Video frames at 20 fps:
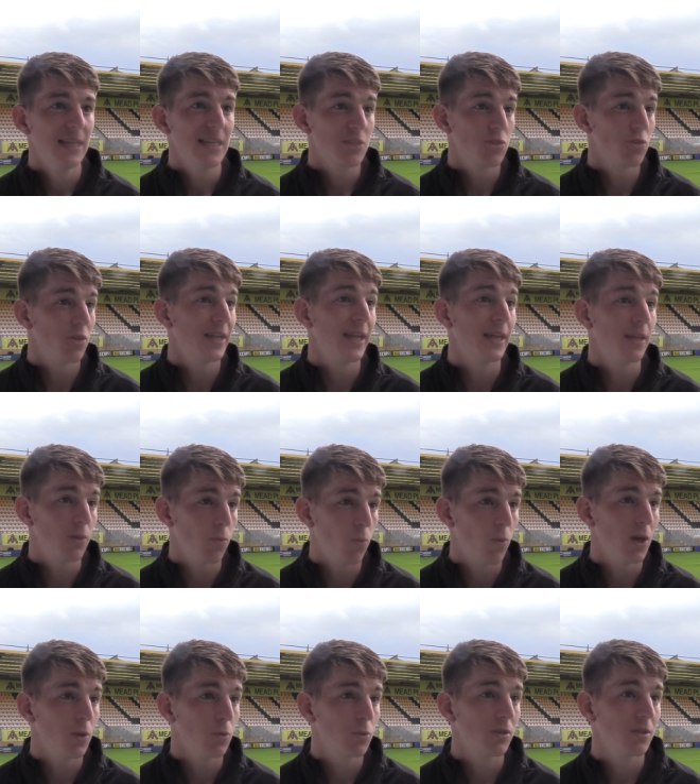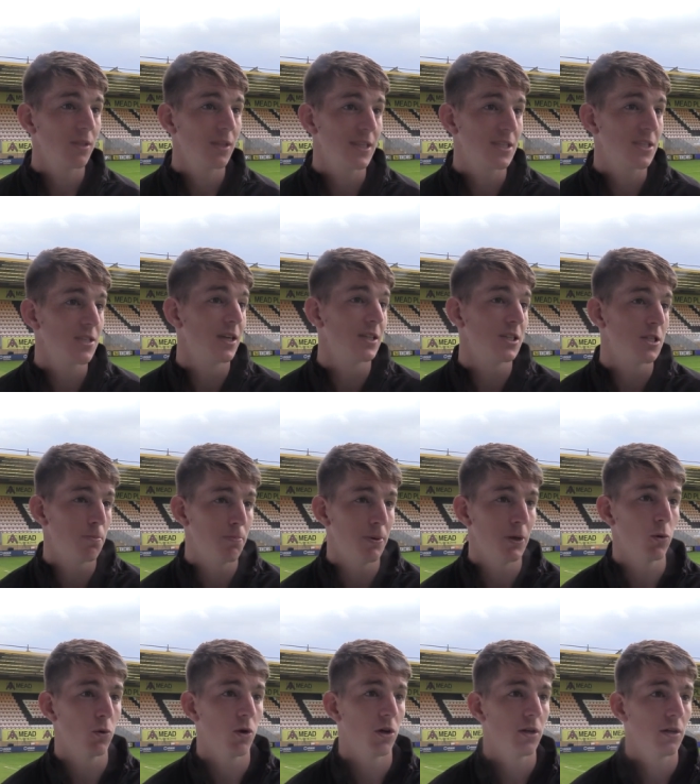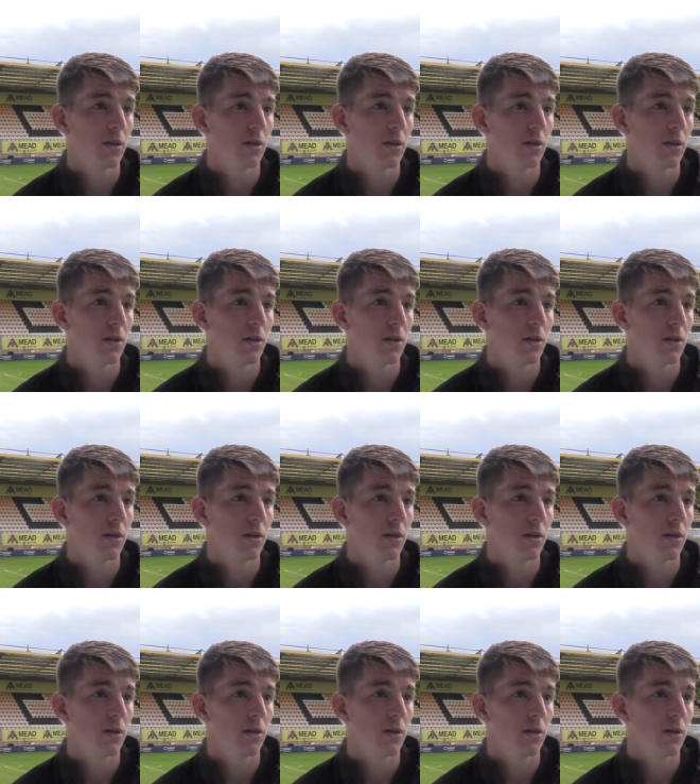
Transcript: it's not the end of the world. It's something to build on,